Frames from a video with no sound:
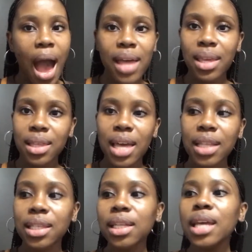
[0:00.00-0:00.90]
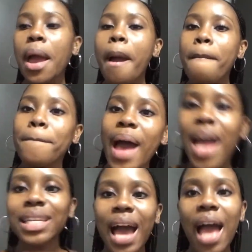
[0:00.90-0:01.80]
i think that's it
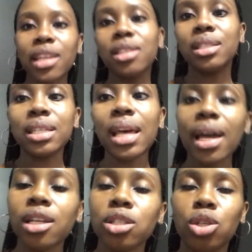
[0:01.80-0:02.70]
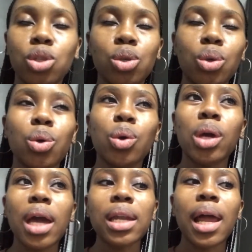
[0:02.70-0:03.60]
but i decided to
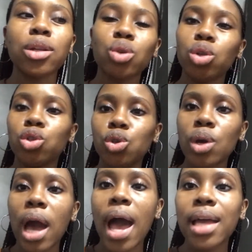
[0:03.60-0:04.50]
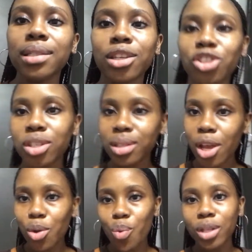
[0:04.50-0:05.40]
kind of like talk to you guys and just tell
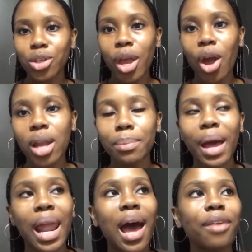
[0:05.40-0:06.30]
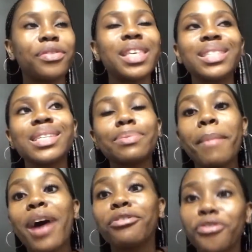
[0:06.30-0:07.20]
you what's going on in my life this is
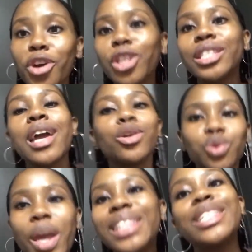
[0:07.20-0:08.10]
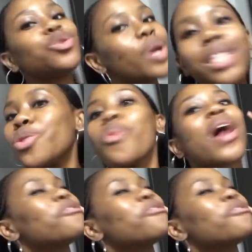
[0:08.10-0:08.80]
my first 2021